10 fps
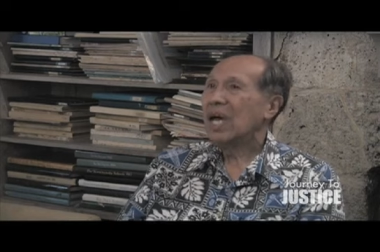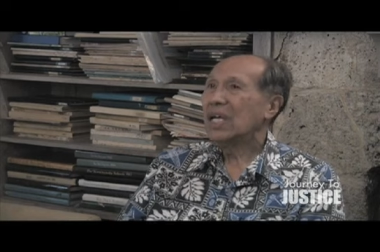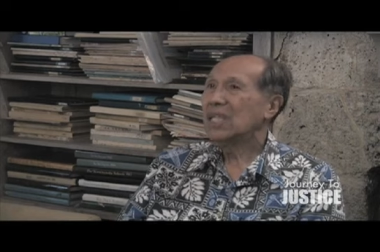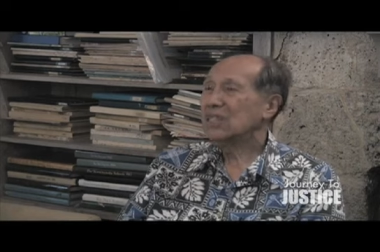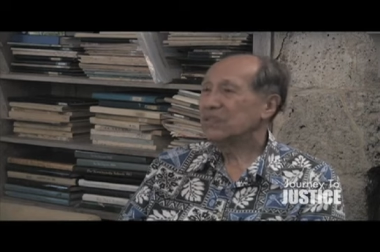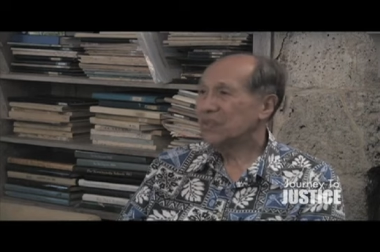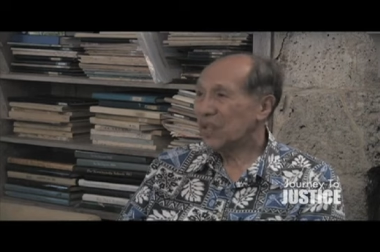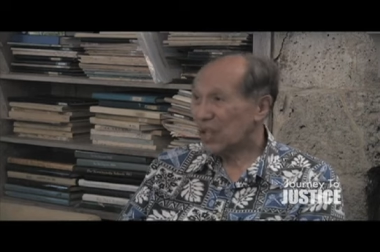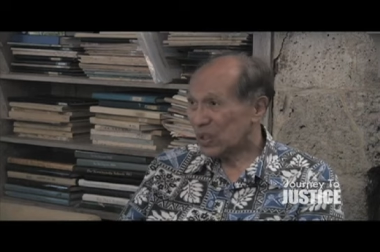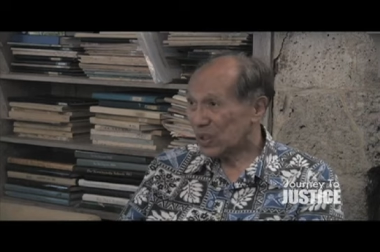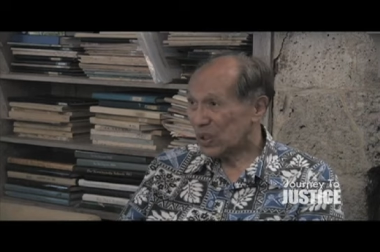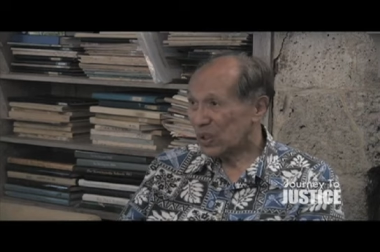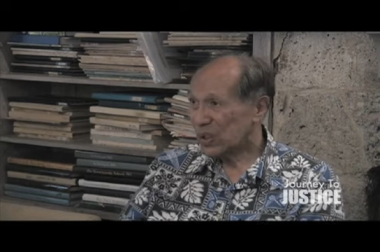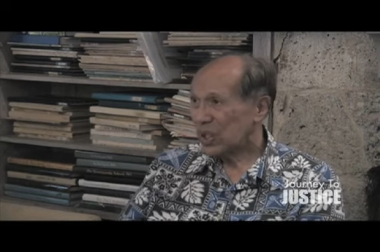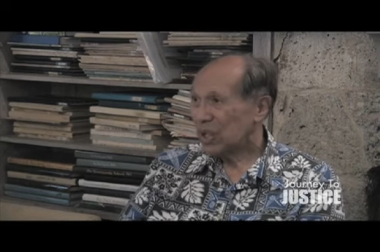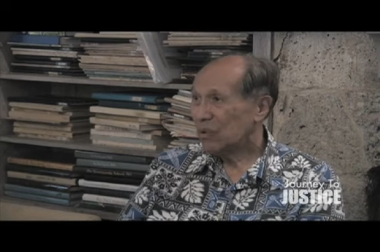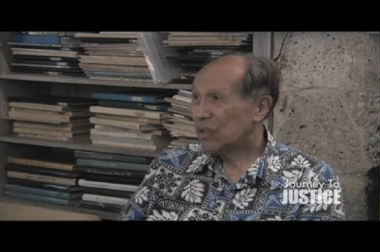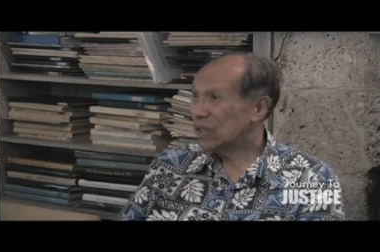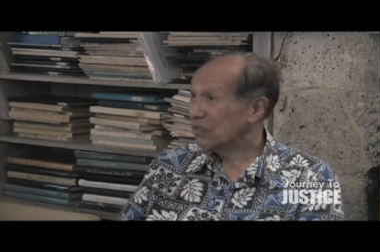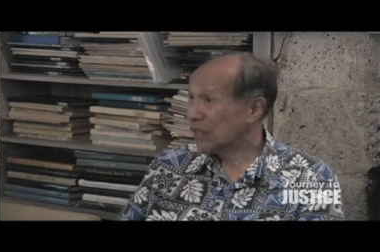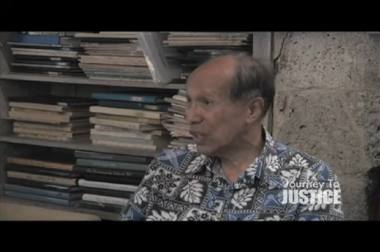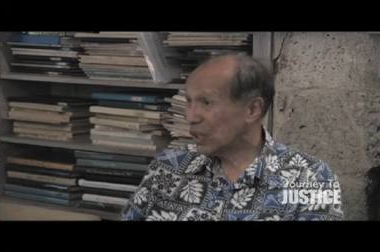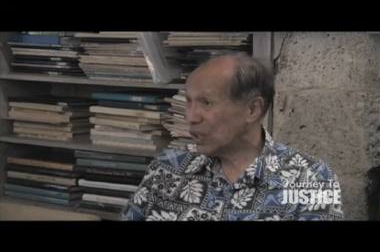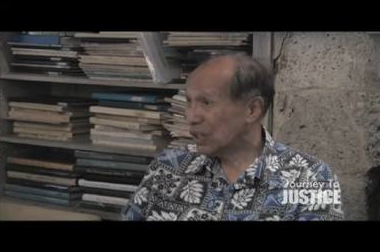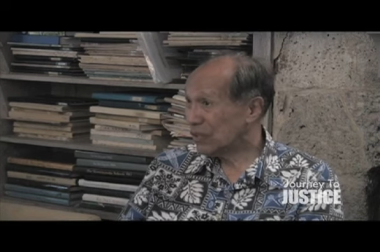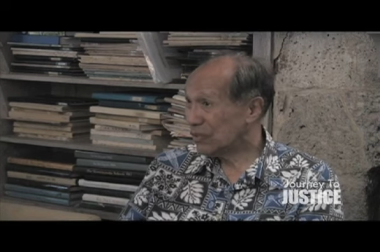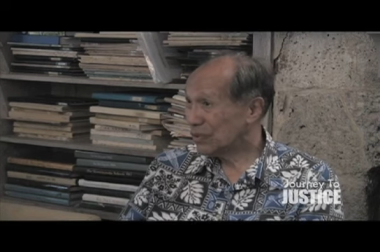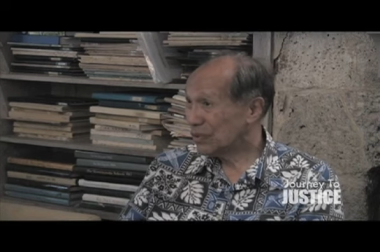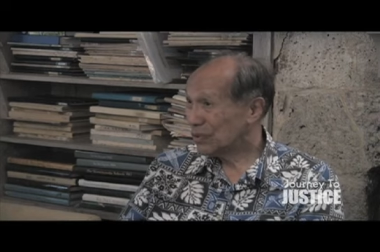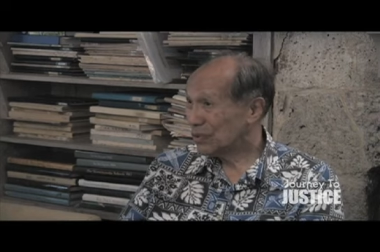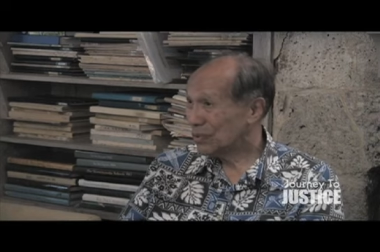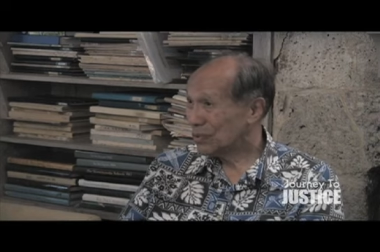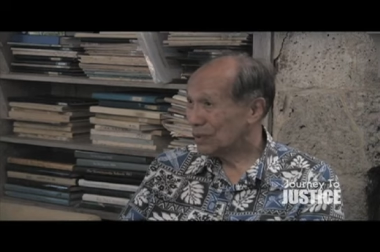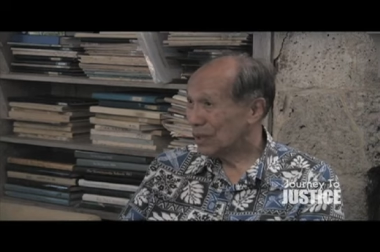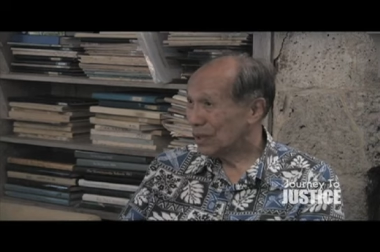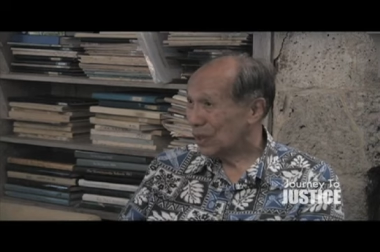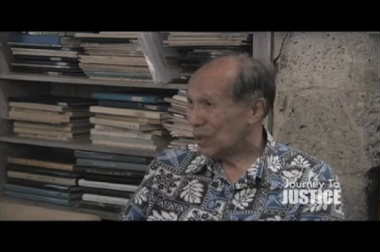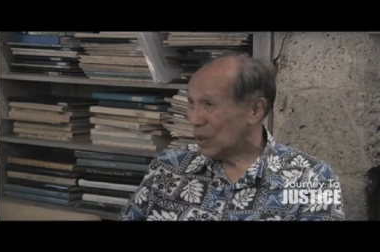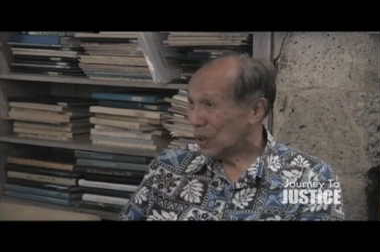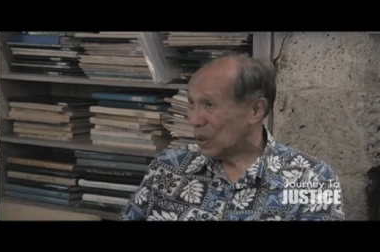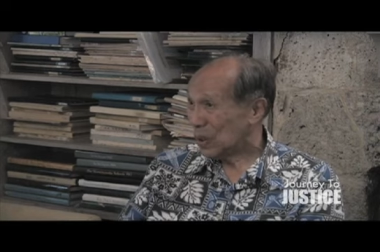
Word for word: And his father was a fire chief. Oh.